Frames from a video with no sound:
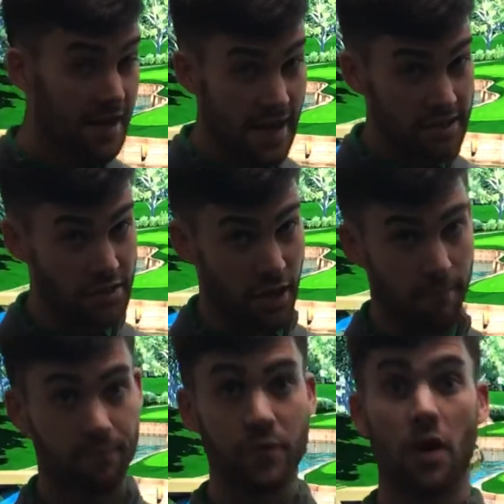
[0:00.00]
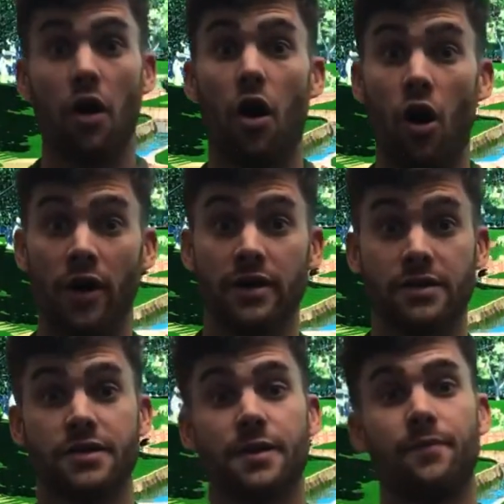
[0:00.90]
Next up,
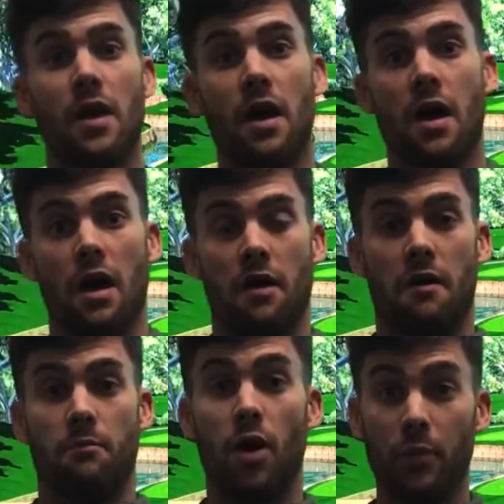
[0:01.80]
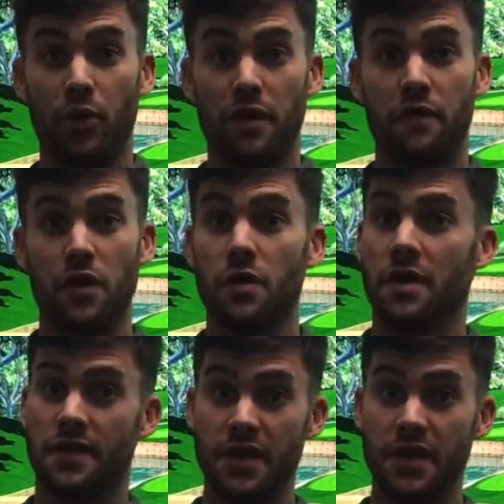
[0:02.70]
irons. My point of view,